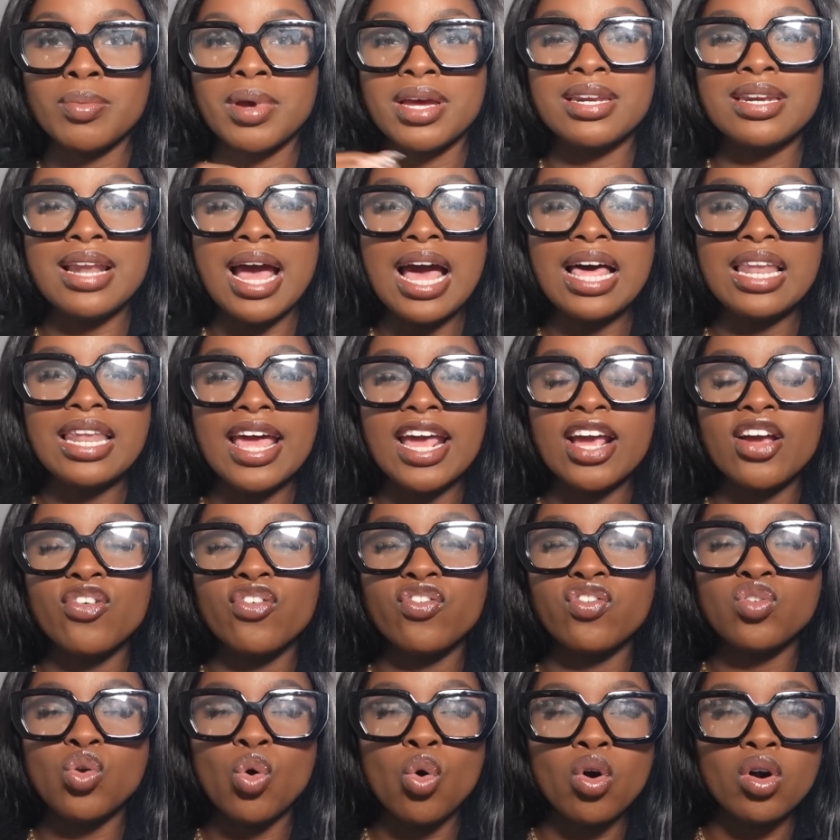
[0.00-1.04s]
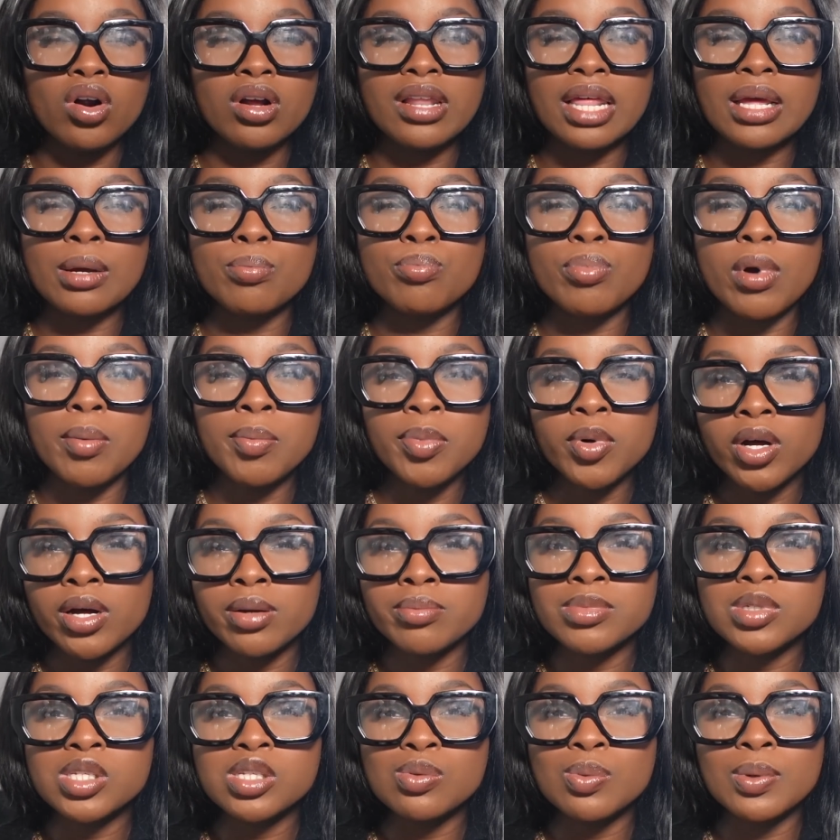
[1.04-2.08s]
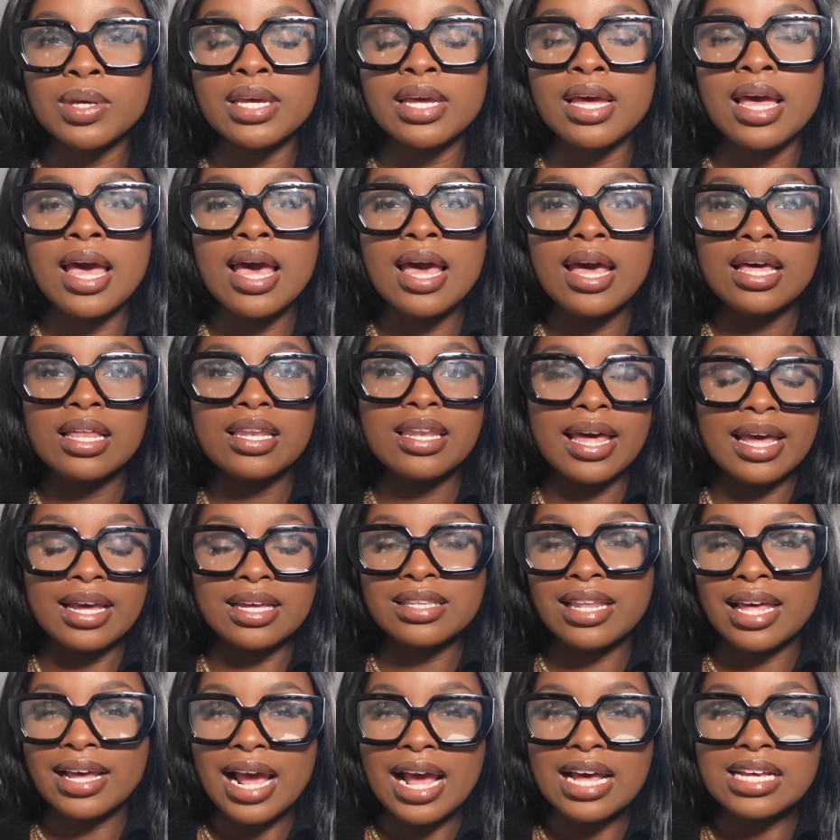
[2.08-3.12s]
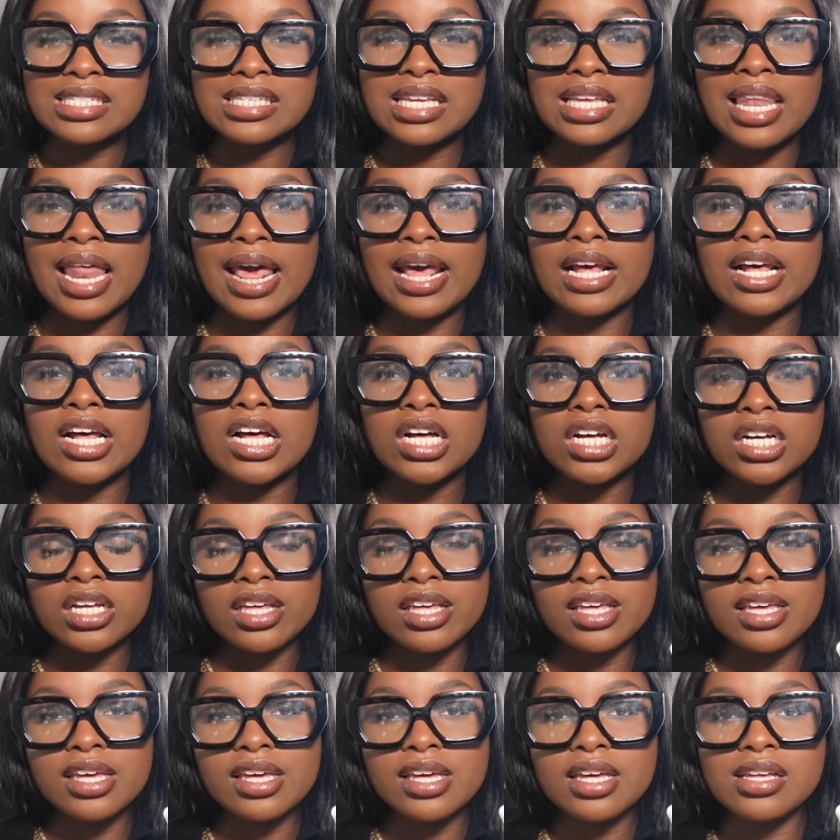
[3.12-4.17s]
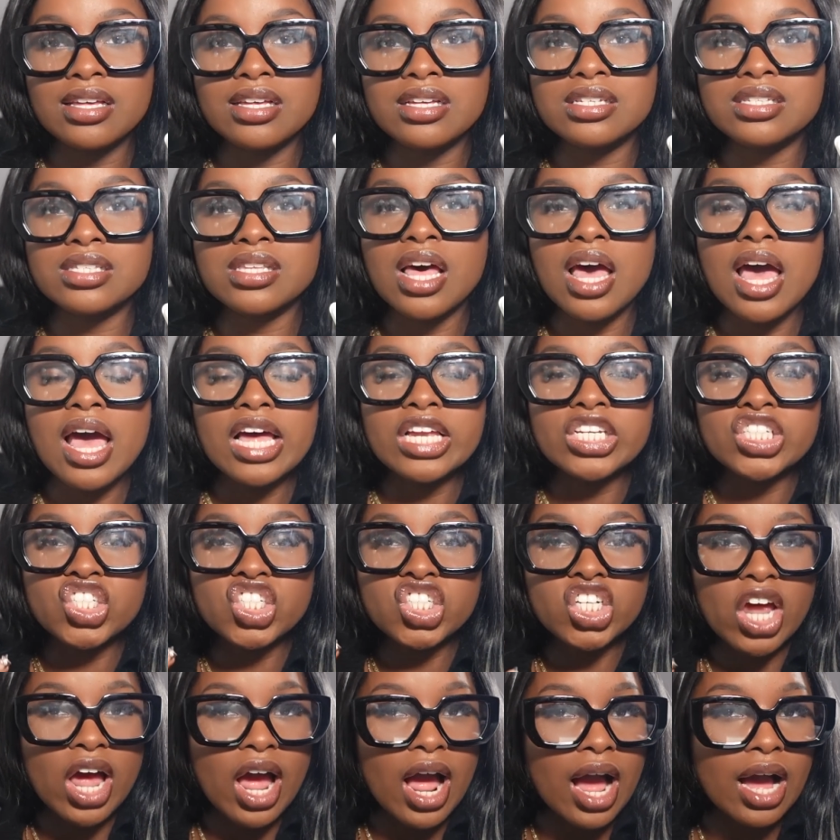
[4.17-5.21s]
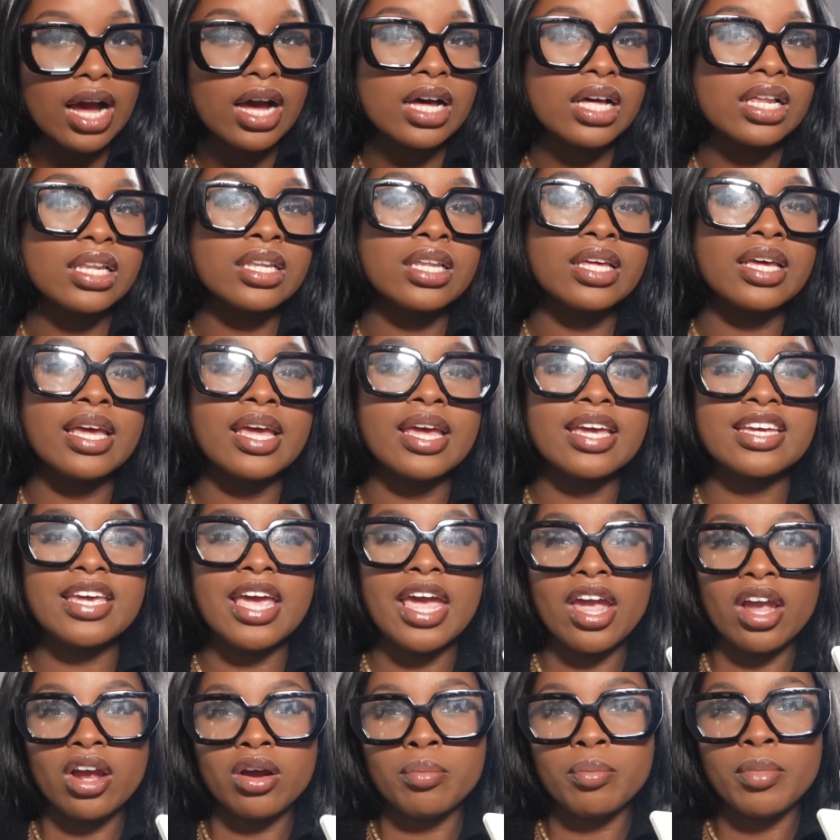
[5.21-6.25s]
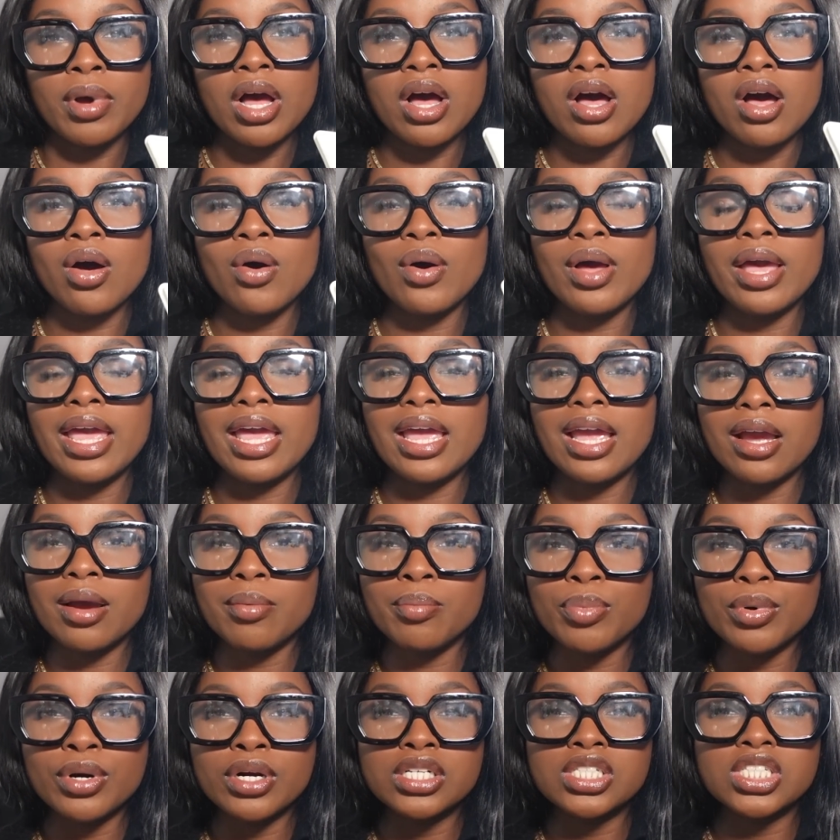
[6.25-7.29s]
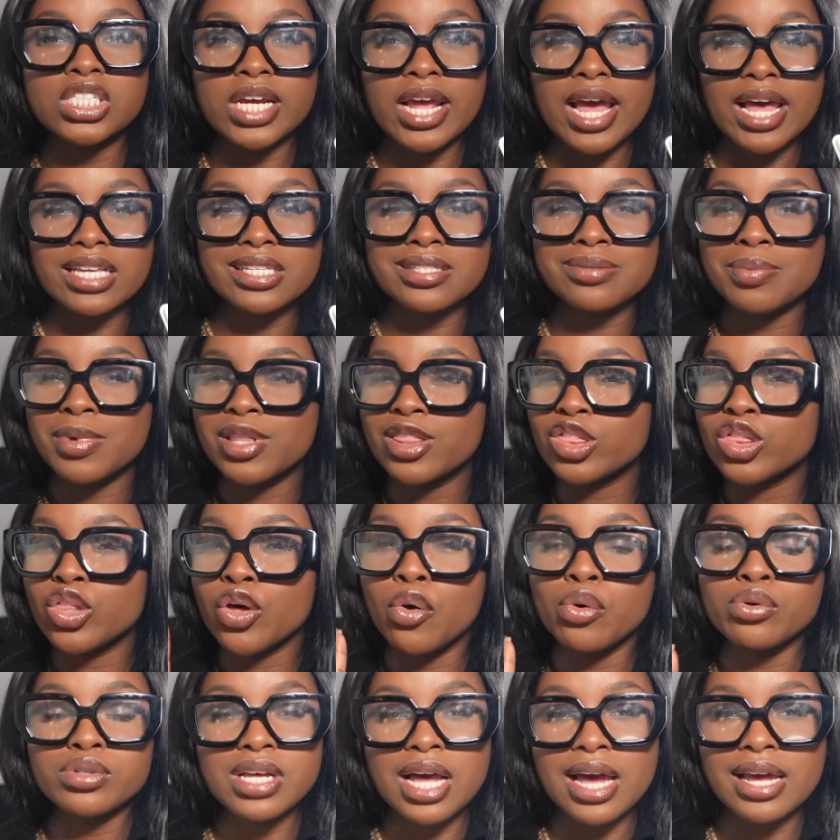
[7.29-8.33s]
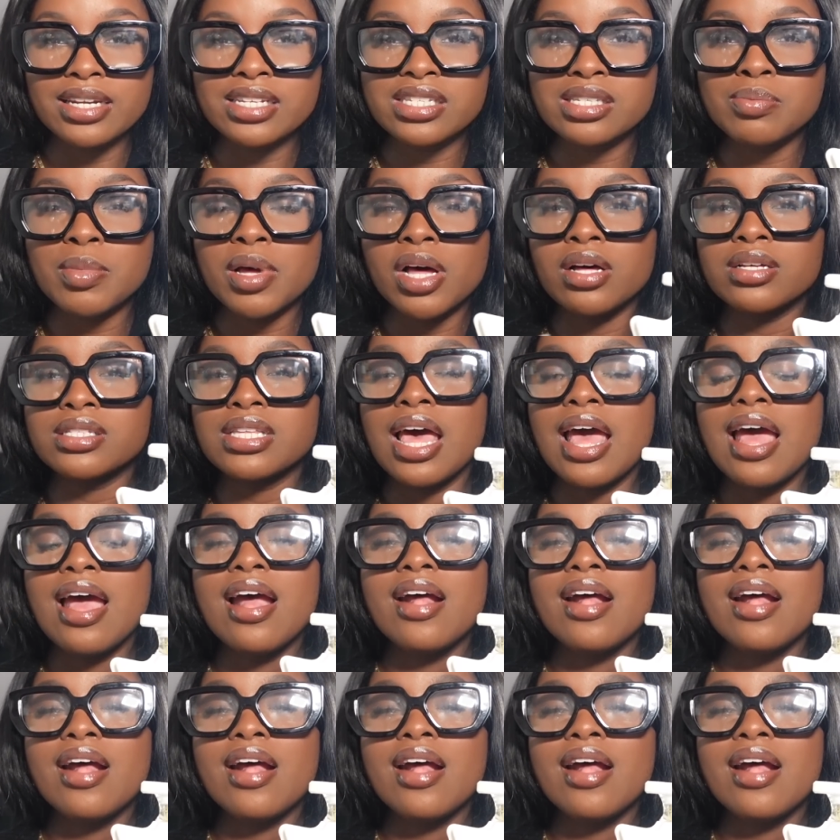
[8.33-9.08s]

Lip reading: And not like floral, like bubblegum sweet, like I said, like cookies, chocolate, caramel, amber, jasmine, those kind of smells.